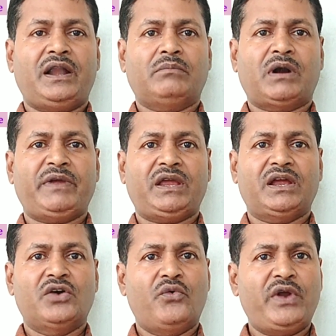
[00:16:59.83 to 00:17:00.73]
Number
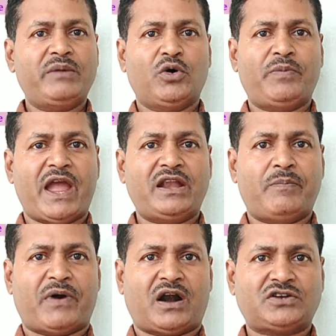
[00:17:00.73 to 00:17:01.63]
B, remove
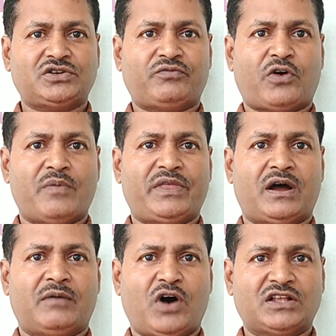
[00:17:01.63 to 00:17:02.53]
any person from
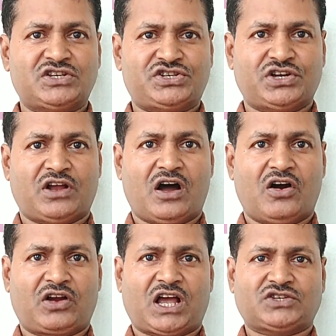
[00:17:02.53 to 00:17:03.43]
the possession
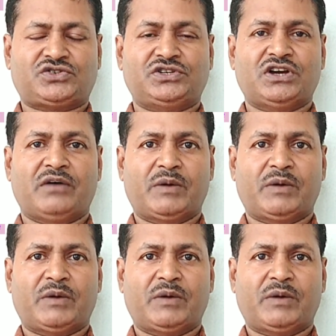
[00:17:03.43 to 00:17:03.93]
or custody